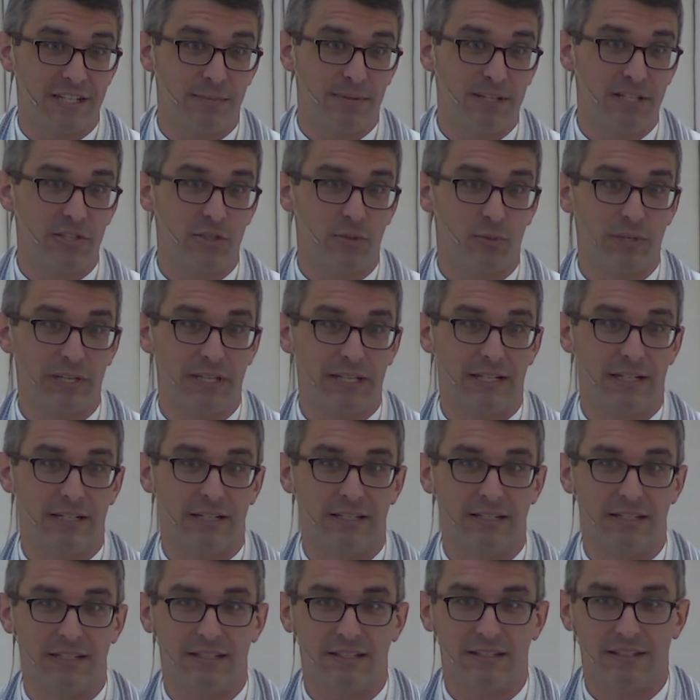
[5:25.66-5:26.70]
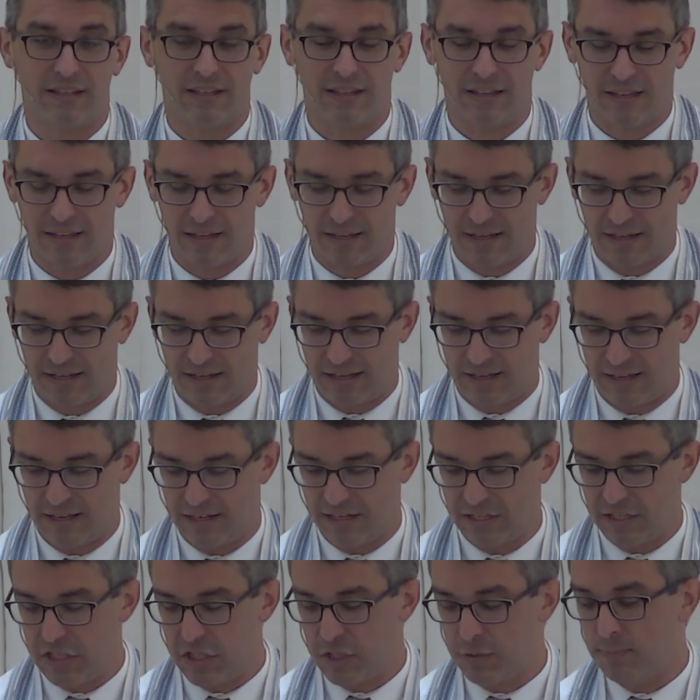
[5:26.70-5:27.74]
sweetened, and
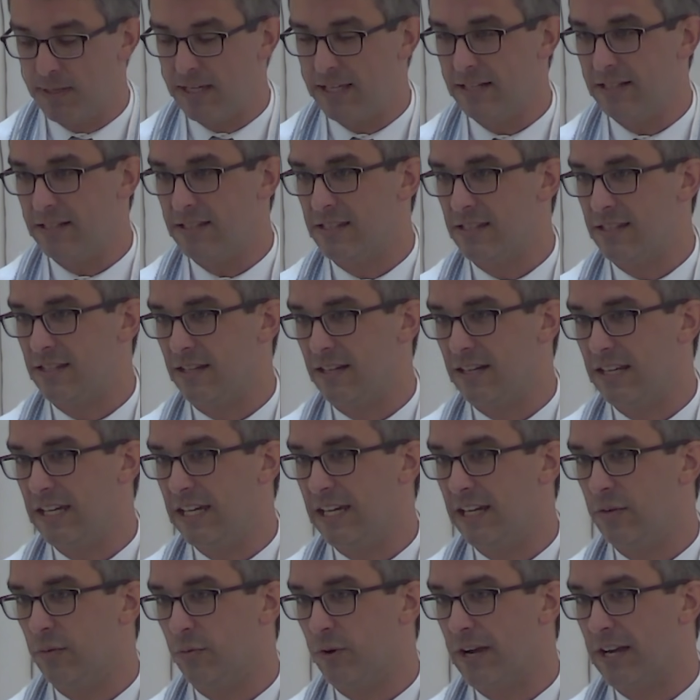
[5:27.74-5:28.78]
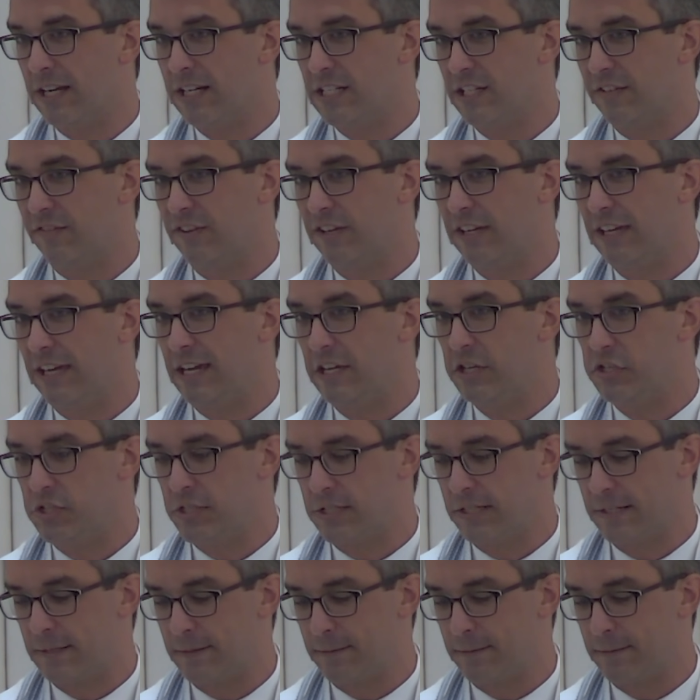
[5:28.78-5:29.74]
humans need rectification.